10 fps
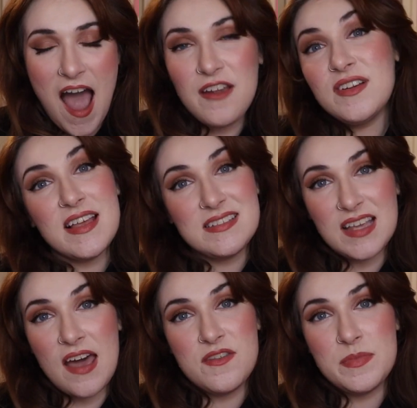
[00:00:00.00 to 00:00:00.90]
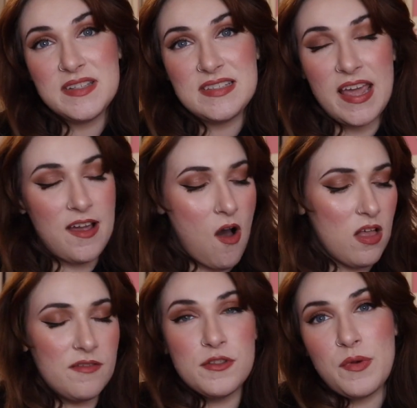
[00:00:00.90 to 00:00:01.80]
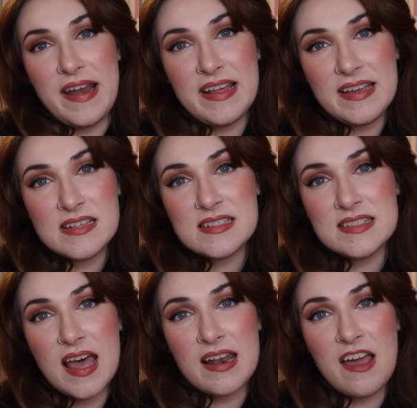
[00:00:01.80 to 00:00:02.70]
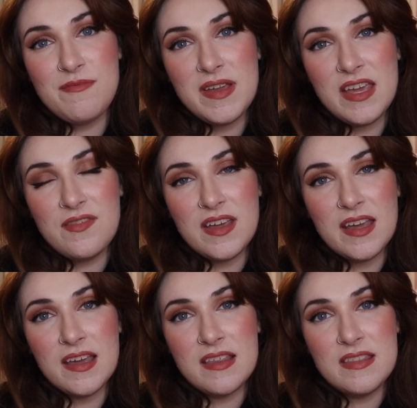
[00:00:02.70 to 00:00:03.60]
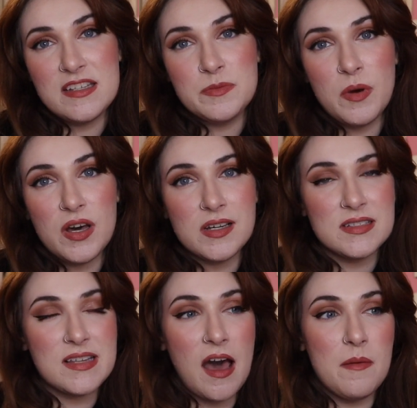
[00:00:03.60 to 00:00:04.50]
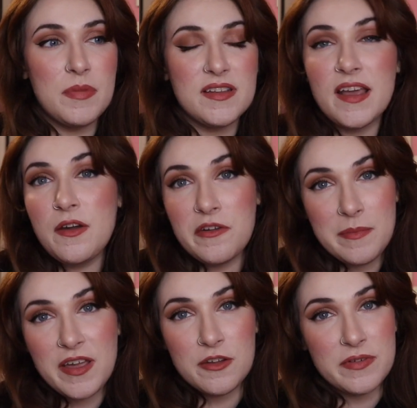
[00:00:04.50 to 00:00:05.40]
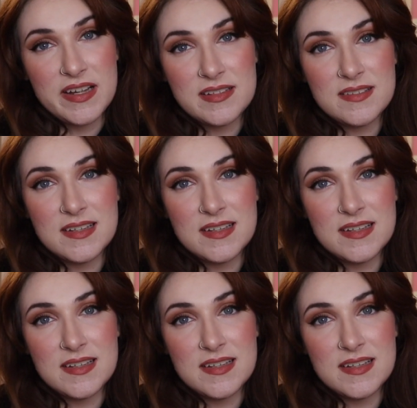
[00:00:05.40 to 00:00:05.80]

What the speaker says: I realized I haven't been saying all of the ratings that I've been giving these books, but like go to my Goodreads.